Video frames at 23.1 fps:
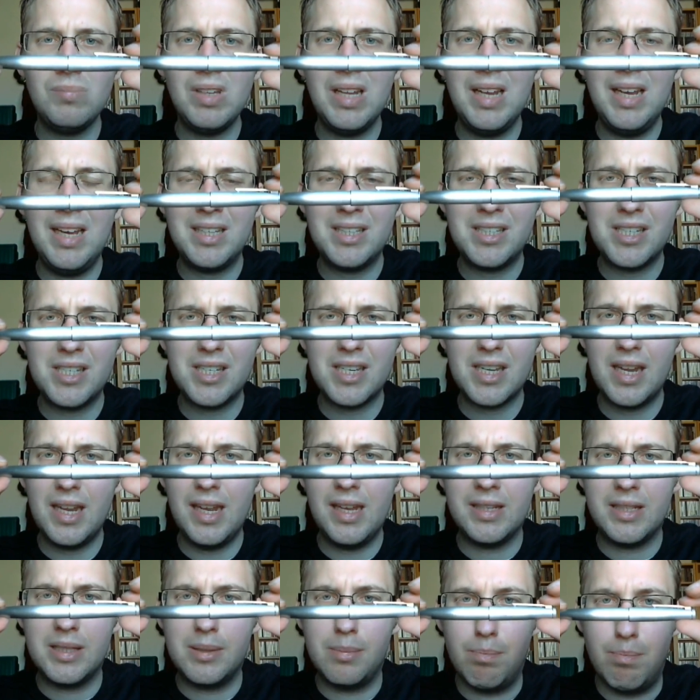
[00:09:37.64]
It's
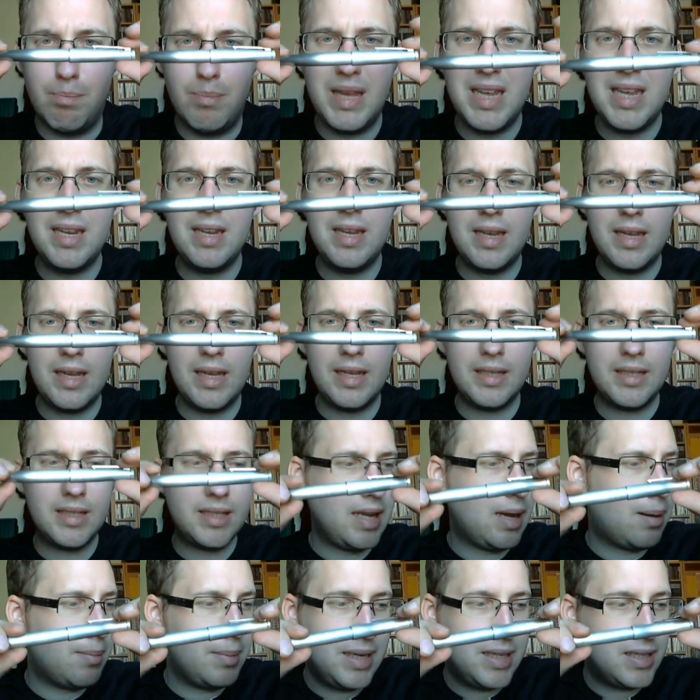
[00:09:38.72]
it's big, it's
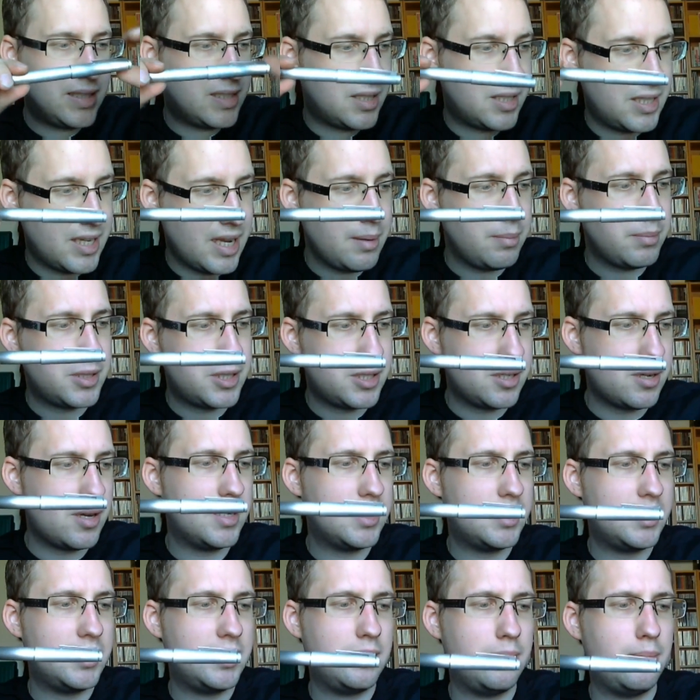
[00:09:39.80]
I mean it's the same
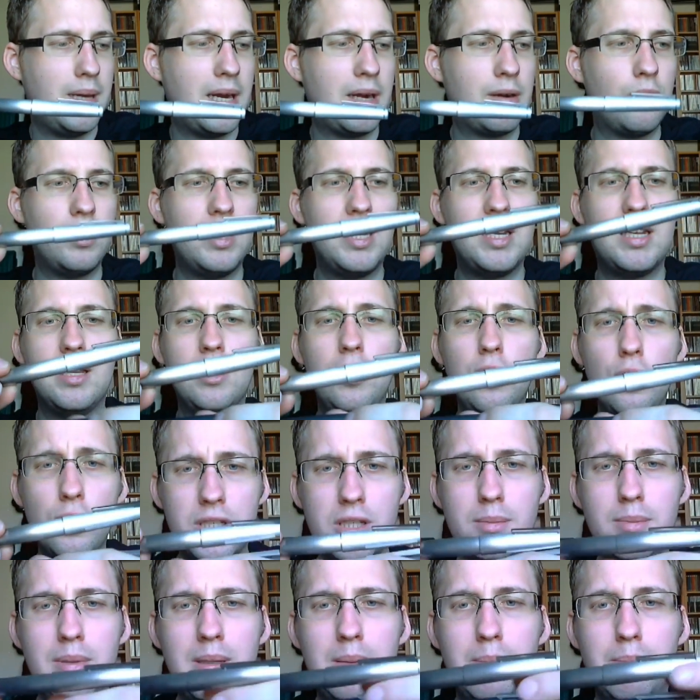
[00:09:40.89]
size as the Makrolon. It looks
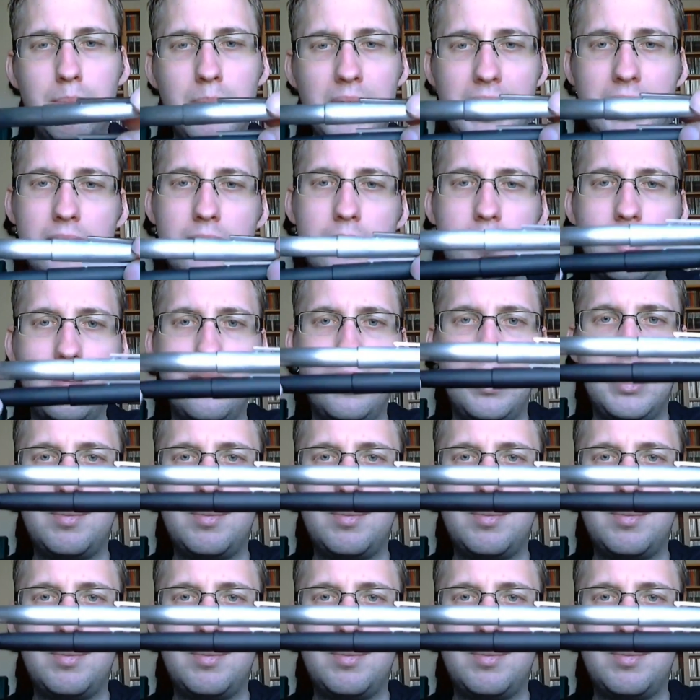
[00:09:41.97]
a bit bigger. That's